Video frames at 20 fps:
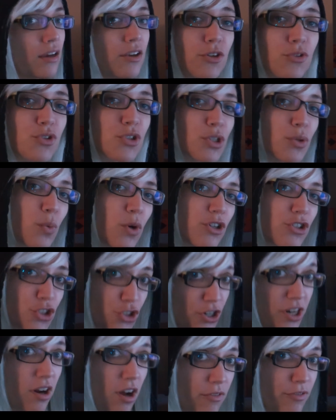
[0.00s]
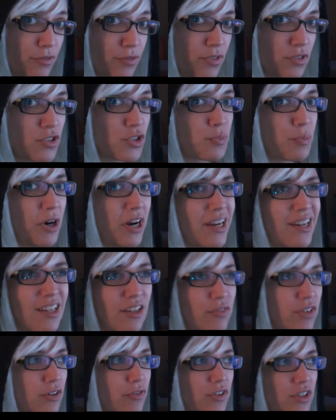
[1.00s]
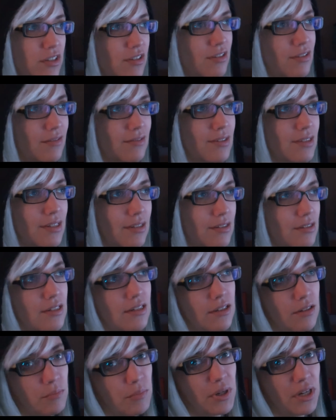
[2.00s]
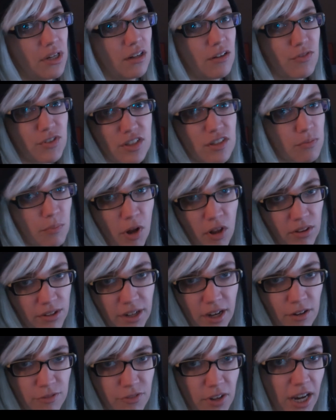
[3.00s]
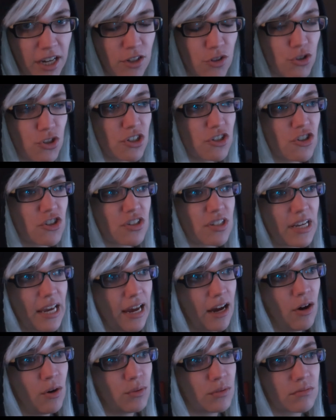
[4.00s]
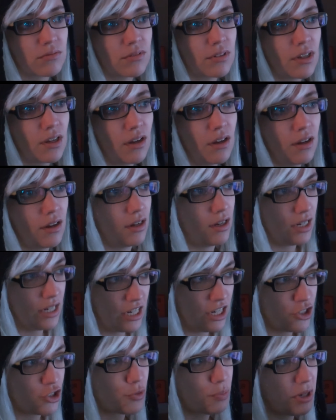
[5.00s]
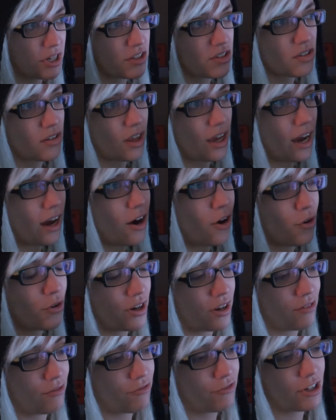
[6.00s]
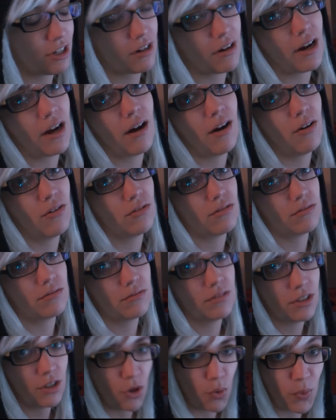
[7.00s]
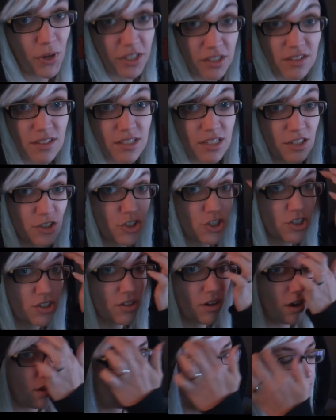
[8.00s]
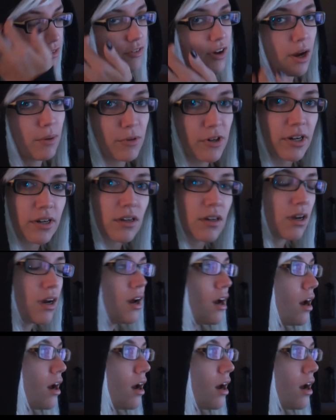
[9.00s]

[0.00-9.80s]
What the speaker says: I usually work straight off of the sprite, even if it's 16-bit, if it's small enough. I usually just count each pixel out and figure out, you know, where to stitch on the fabric.